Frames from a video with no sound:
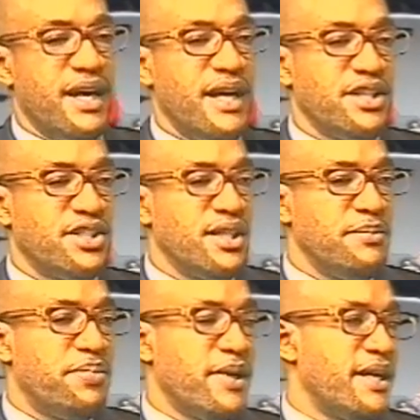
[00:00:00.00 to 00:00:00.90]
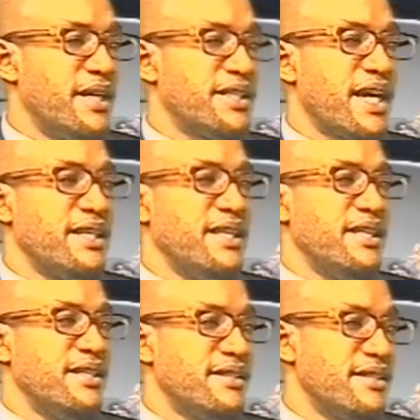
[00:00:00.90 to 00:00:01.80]
ship
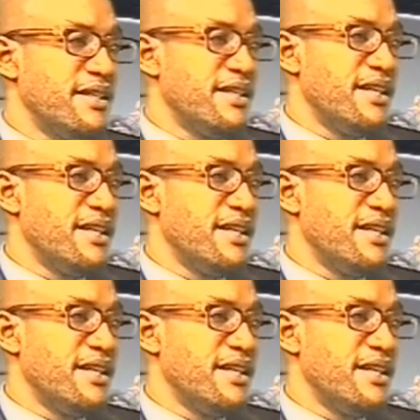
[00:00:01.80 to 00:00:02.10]
Chinese